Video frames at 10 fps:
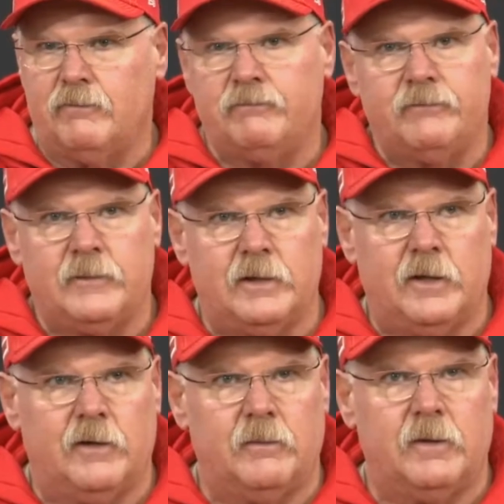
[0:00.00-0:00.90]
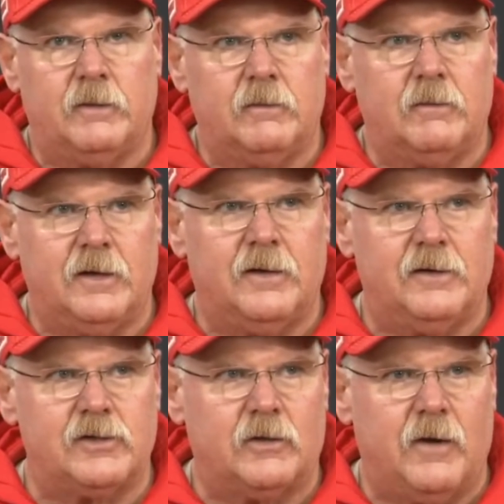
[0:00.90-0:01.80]
you know, but it's a
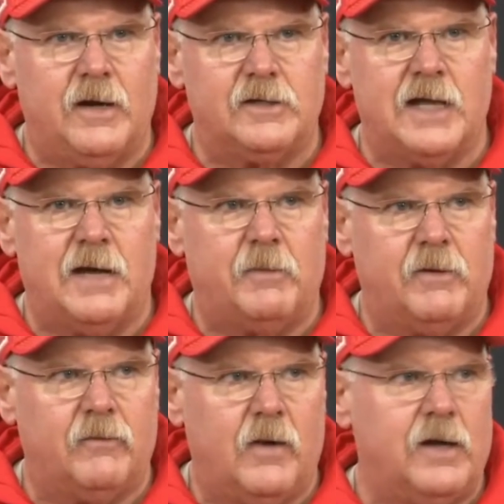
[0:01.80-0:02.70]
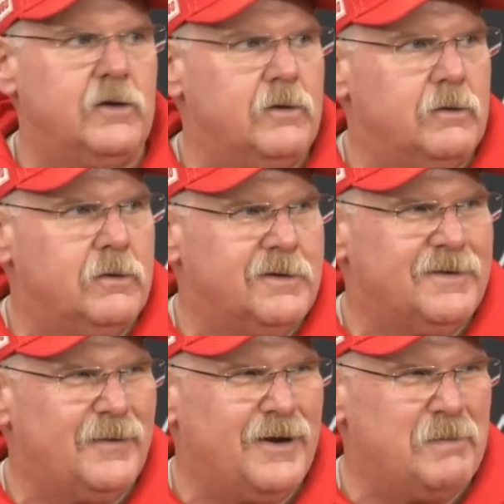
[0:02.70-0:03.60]
great example of why you
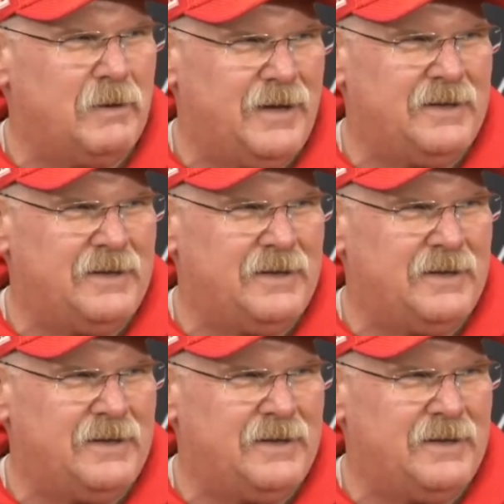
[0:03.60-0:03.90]
play.